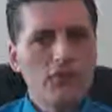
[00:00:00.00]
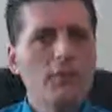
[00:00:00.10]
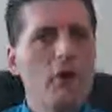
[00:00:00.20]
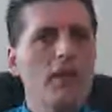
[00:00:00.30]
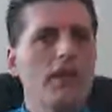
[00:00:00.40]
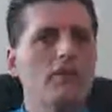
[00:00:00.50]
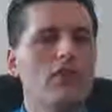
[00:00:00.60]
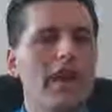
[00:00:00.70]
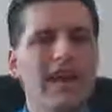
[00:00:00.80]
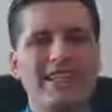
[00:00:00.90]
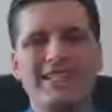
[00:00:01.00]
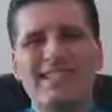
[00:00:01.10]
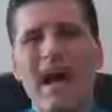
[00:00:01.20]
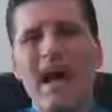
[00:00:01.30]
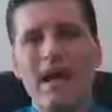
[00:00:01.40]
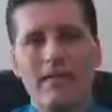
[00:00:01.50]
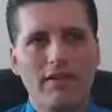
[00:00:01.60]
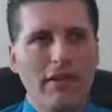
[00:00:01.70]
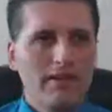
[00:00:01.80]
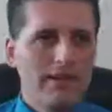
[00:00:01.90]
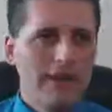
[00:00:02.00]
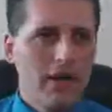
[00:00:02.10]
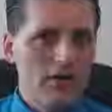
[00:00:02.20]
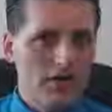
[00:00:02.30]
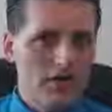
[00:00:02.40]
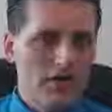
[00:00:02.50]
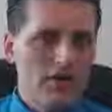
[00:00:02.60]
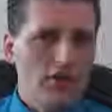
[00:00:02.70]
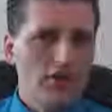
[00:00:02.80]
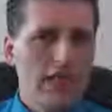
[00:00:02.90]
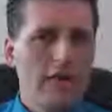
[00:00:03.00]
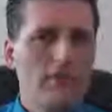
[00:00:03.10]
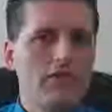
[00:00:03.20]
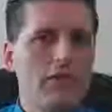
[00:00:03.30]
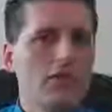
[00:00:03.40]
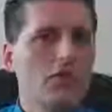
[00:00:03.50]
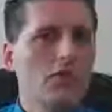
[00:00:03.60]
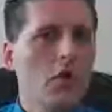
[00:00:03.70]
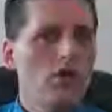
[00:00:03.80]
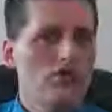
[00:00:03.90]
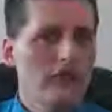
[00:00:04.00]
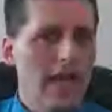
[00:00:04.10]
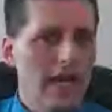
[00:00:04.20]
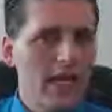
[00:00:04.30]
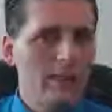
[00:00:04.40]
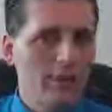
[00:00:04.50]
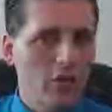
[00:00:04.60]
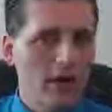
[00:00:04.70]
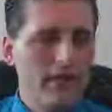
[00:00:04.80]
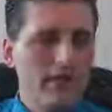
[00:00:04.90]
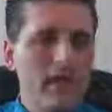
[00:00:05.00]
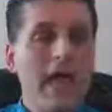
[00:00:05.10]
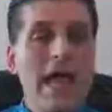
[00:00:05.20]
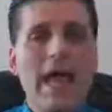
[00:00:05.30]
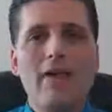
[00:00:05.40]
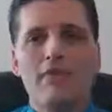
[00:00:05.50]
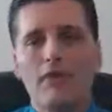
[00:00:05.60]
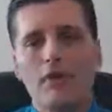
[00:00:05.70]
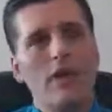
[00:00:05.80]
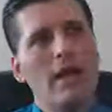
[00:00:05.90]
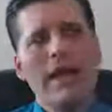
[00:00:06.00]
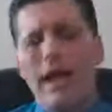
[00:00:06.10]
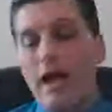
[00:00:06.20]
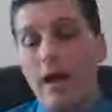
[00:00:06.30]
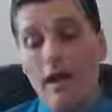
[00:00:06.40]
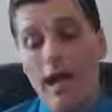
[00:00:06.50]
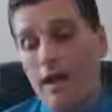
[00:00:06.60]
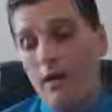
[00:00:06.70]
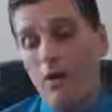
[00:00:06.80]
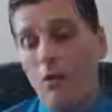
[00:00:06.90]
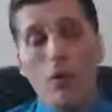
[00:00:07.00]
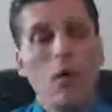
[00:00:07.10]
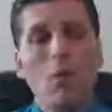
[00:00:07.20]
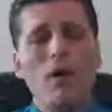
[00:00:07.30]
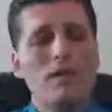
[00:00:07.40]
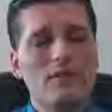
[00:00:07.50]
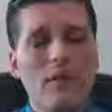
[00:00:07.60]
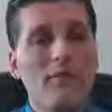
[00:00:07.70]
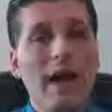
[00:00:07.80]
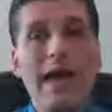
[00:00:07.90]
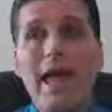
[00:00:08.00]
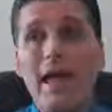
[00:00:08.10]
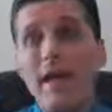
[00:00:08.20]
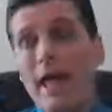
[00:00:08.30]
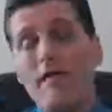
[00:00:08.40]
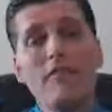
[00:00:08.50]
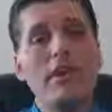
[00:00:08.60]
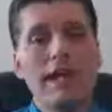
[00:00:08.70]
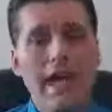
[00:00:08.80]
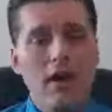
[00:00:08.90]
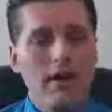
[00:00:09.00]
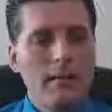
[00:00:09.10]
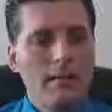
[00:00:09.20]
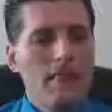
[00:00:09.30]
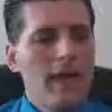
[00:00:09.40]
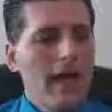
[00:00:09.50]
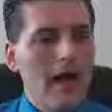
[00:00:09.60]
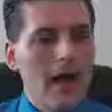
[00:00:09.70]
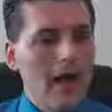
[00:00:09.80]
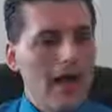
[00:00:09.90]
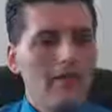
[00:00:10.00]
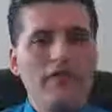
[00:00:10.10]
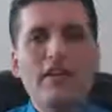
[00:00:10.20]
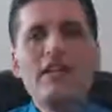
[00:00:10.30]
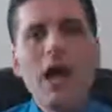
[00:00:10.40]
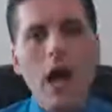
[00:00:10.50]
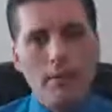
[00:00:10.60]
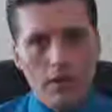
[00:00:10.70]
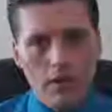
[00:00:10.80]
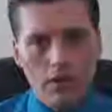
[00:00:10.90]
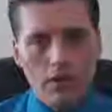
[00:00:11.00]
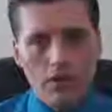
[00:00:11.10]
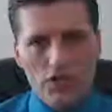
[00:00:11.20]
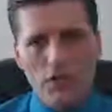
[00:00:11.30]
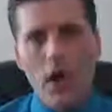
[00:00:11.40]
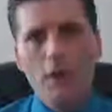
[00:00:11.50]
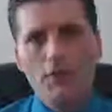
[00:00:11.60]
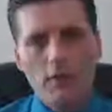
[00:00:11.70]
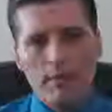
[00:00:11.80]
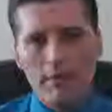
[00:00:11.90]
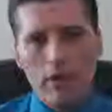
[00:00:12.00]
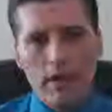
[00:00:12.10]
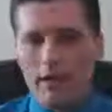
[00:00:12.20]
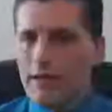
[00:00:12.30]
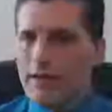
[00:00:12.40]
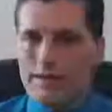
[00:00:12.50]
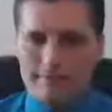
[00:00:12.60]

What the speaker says: this market took a dive. The Dow Jones Industrial Average fell 280 points after what was, by every account, a phenomenal jobs report.